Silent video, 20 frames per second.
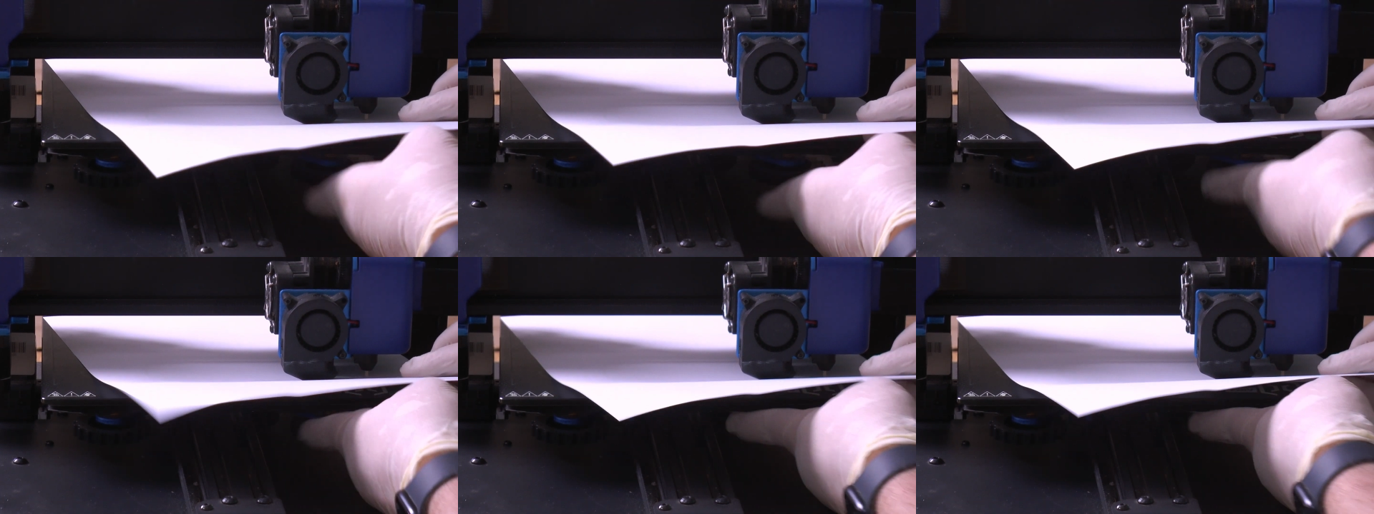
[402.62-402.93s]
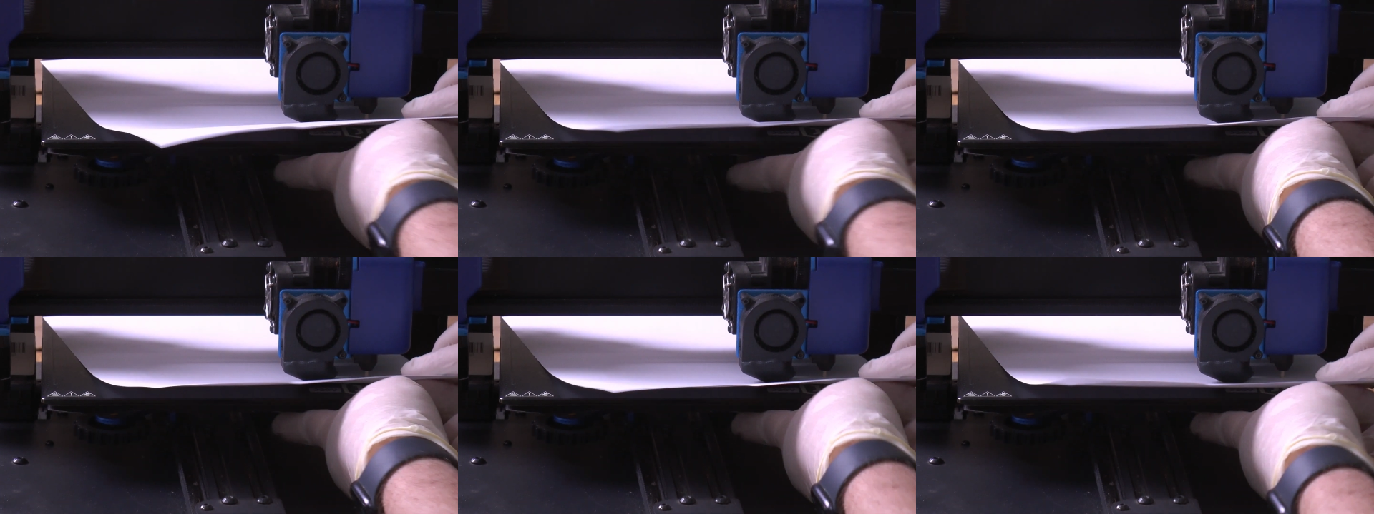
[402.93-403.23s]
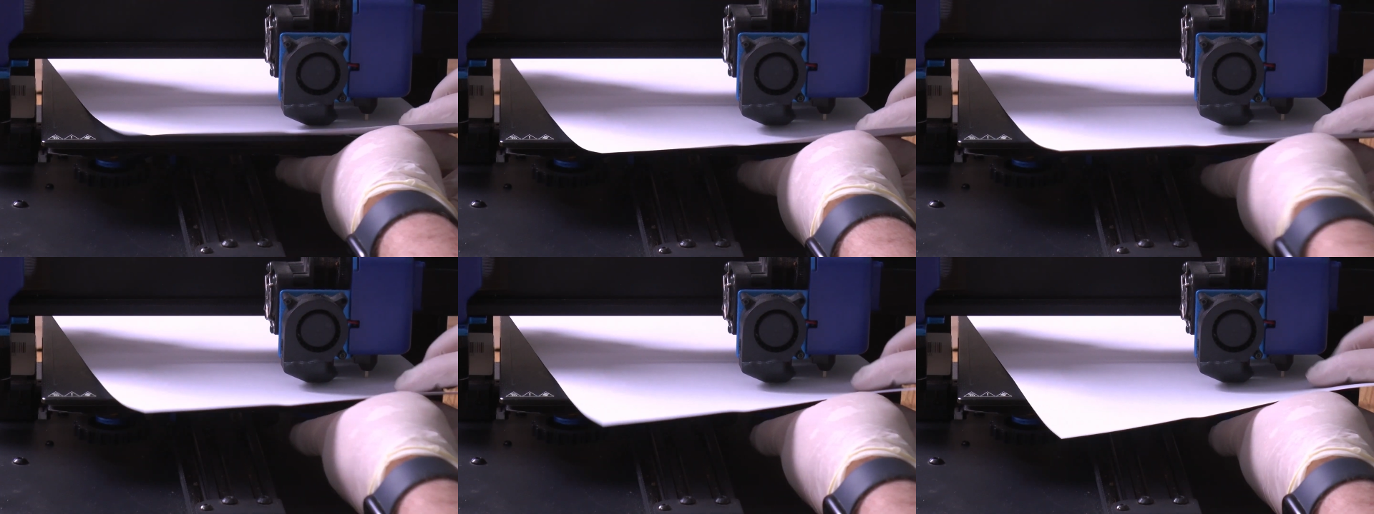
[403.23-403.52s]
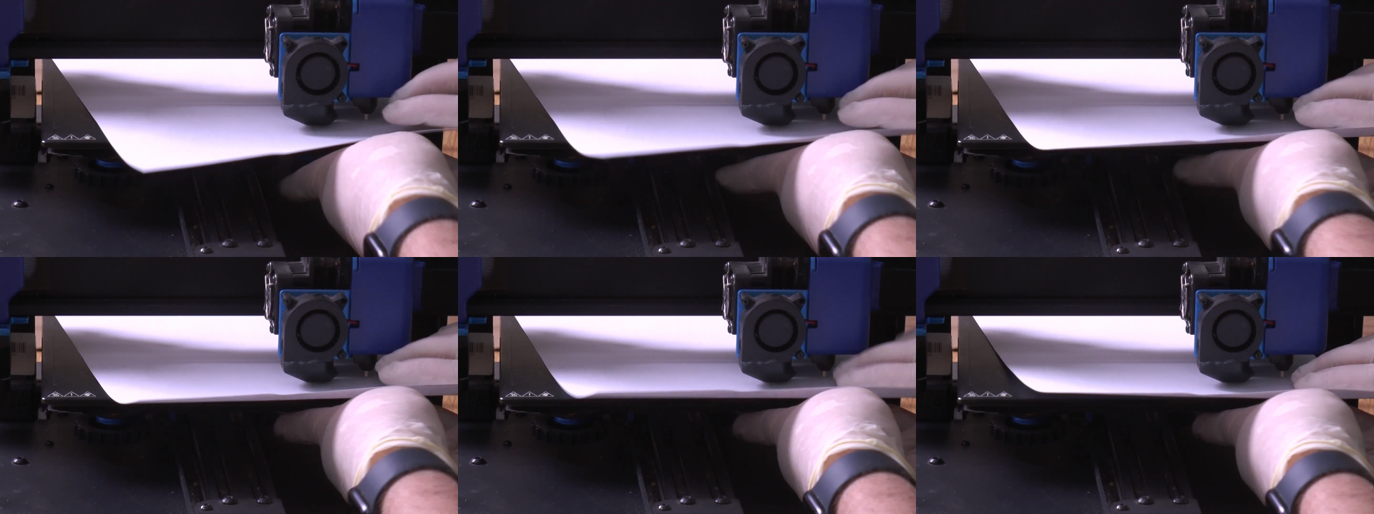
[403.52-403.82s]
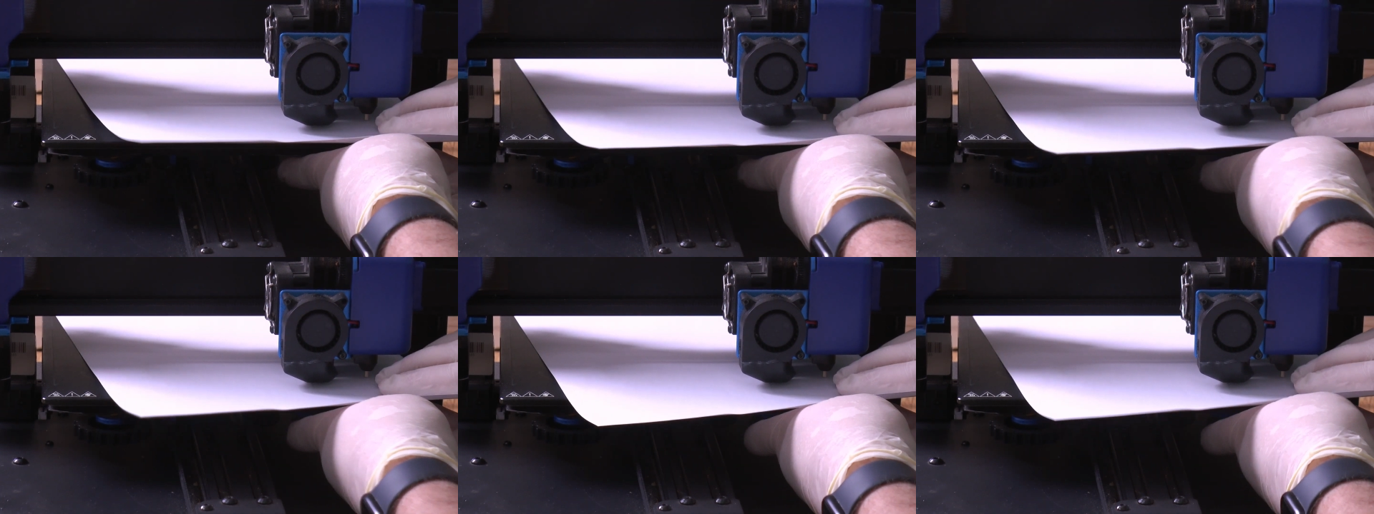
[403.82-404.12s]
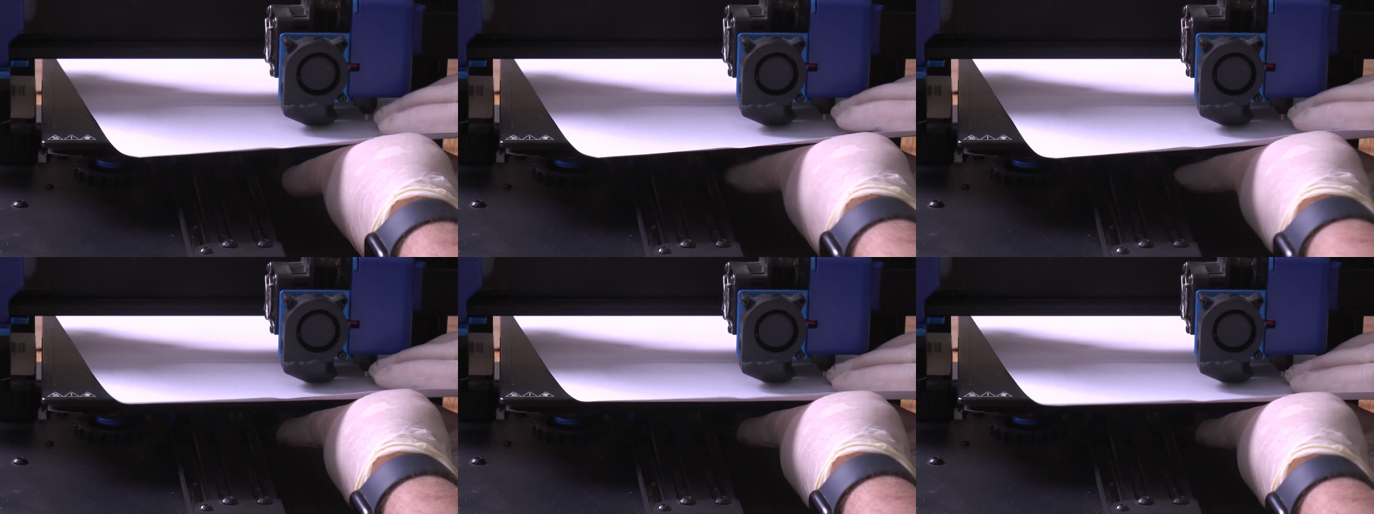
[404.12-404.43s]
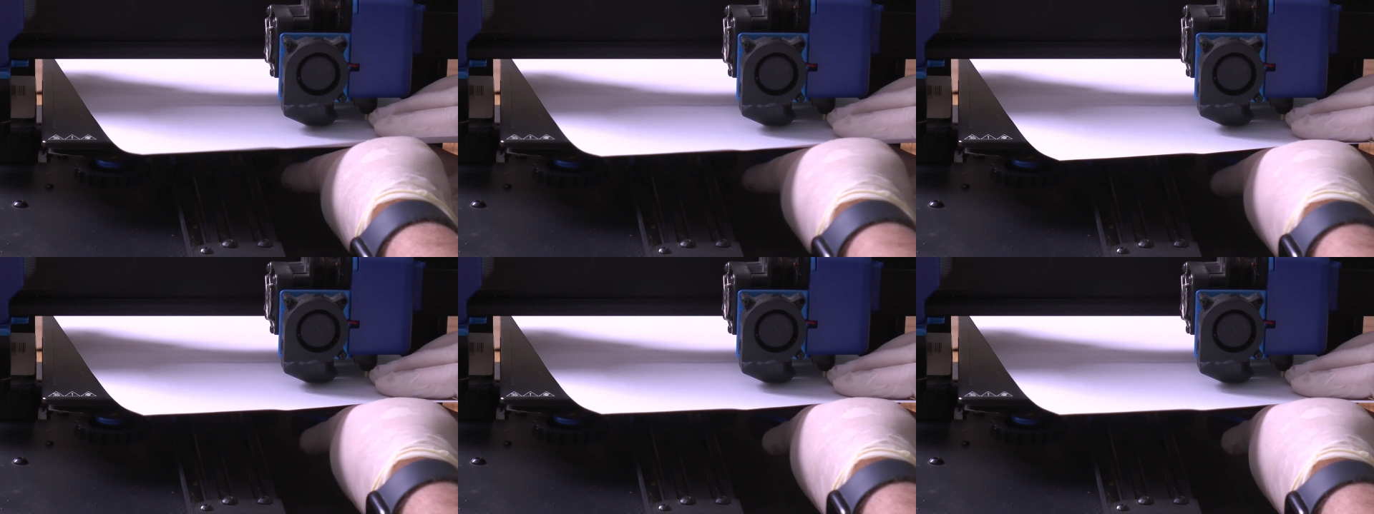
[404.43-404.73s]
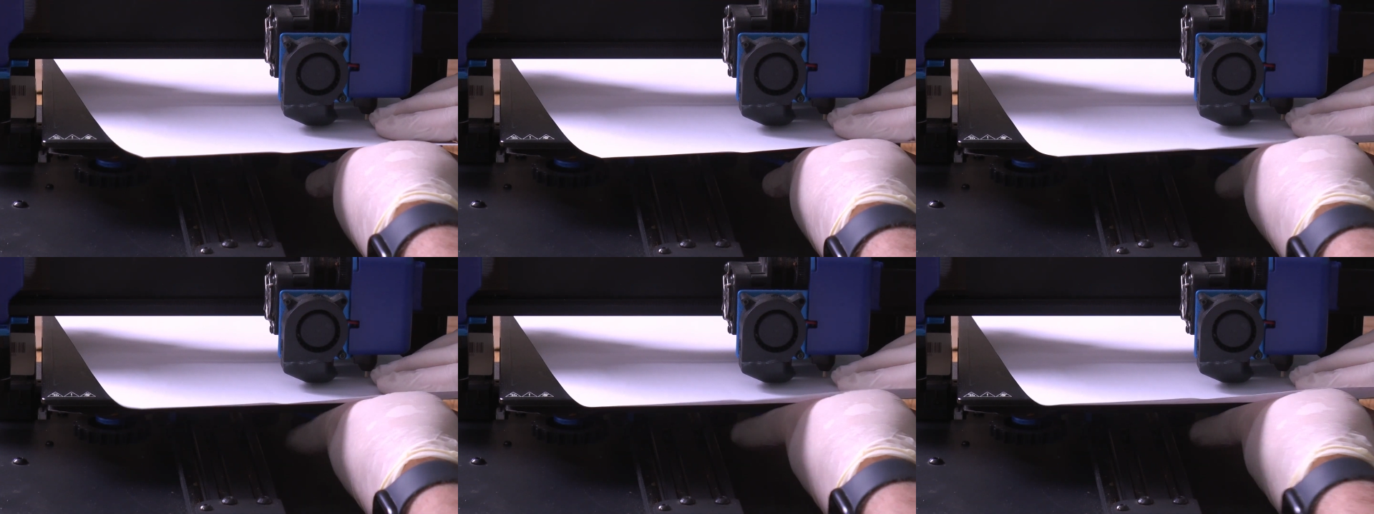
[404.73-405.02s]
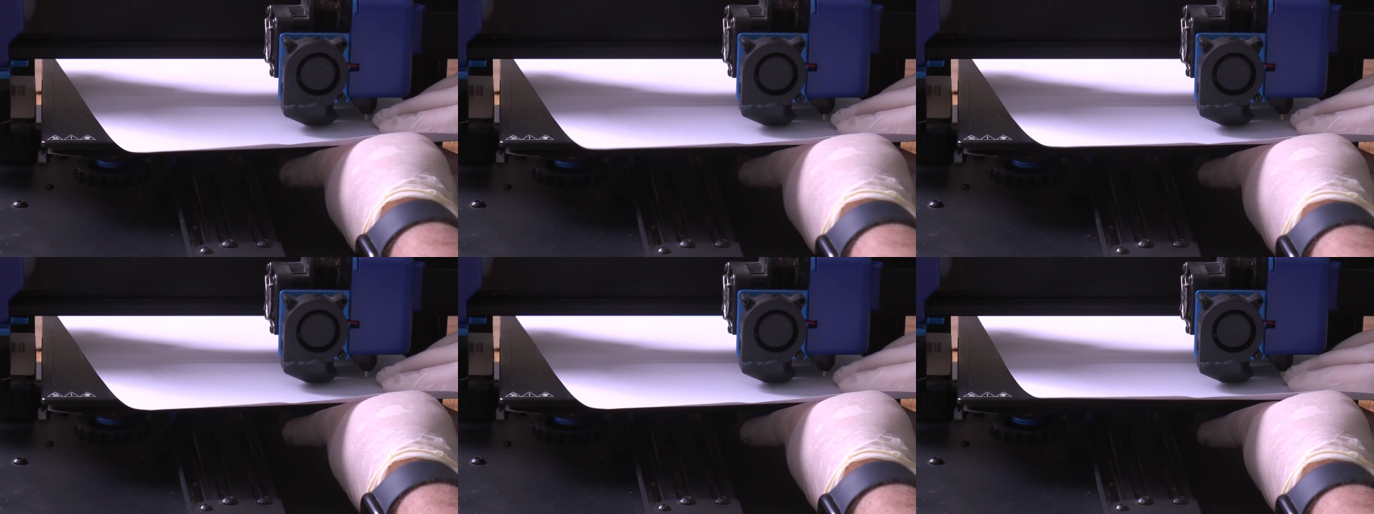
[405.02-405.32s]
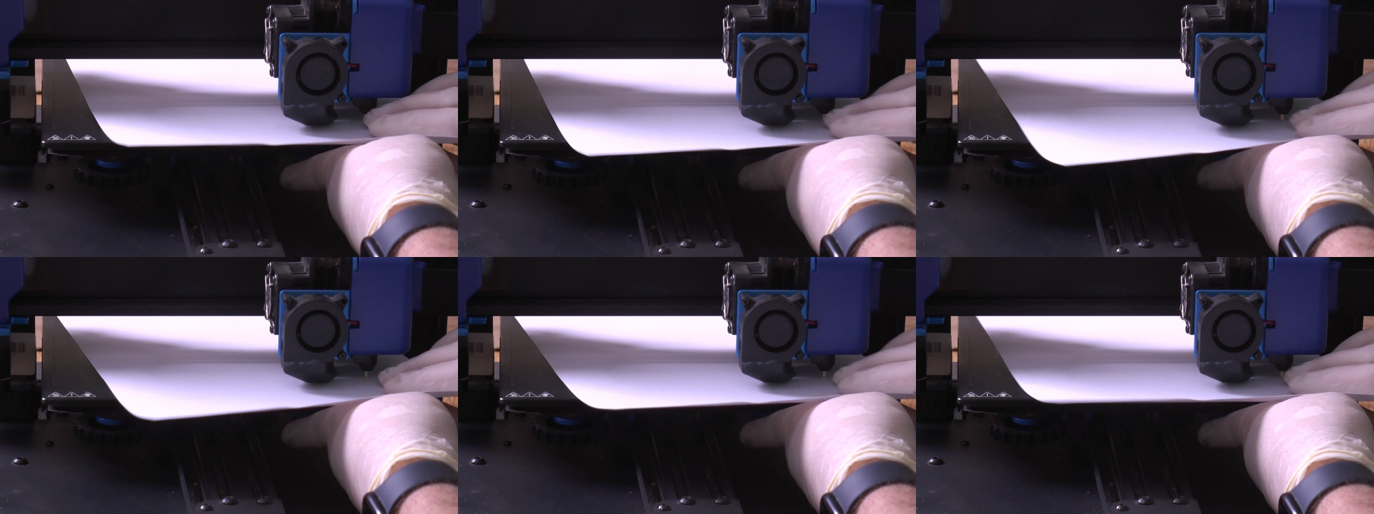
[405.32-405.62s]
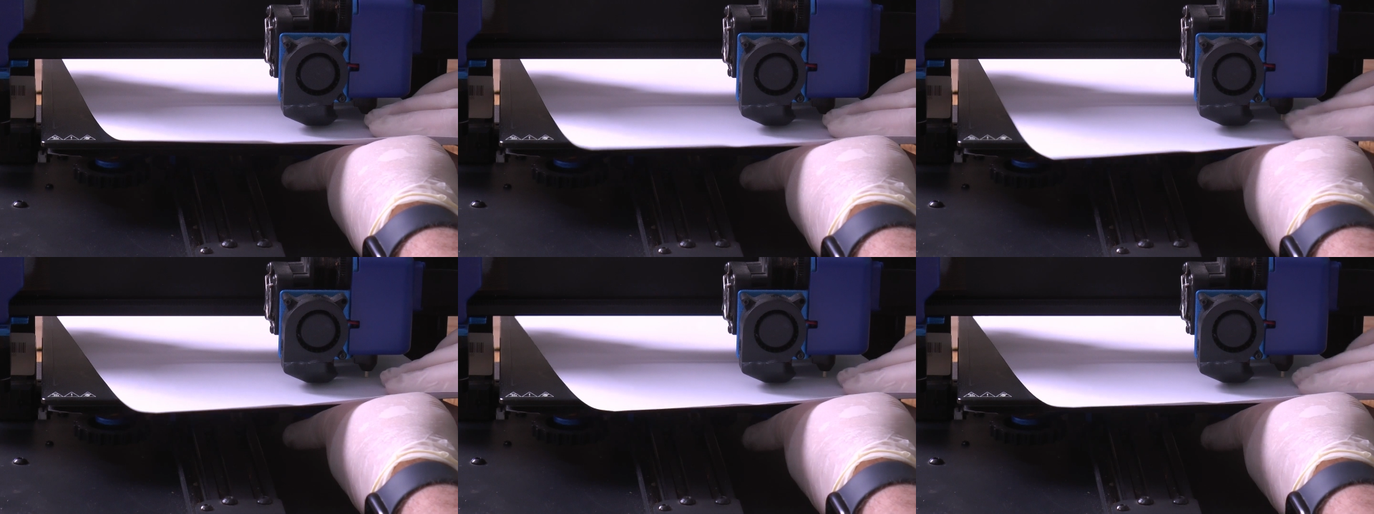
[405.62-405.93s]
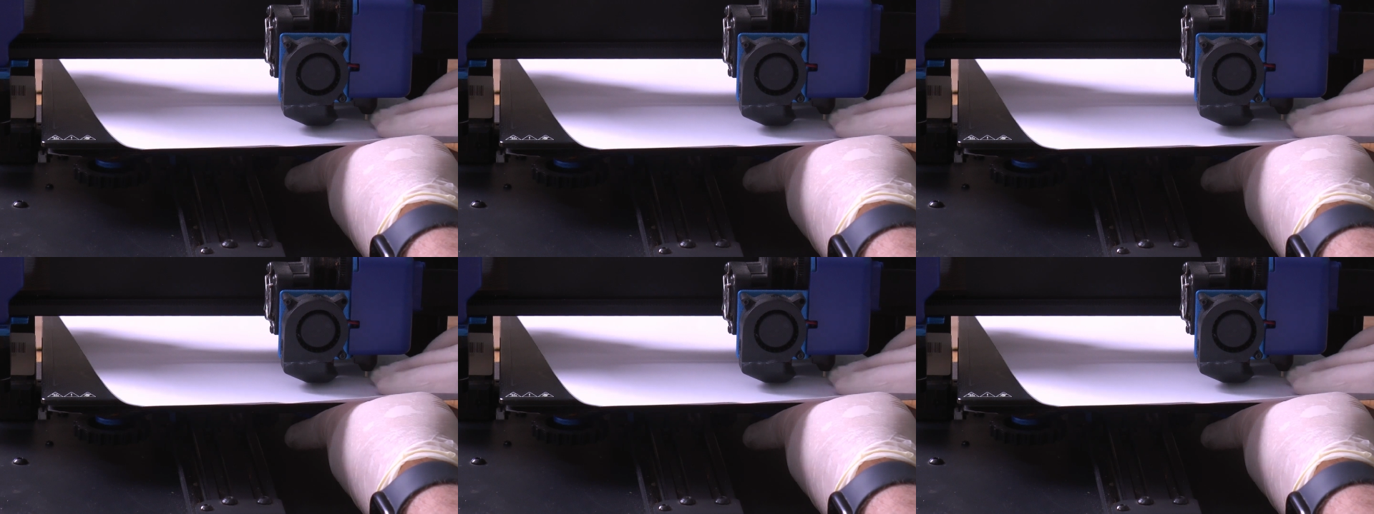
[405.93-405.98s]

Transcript: (no speaker visible)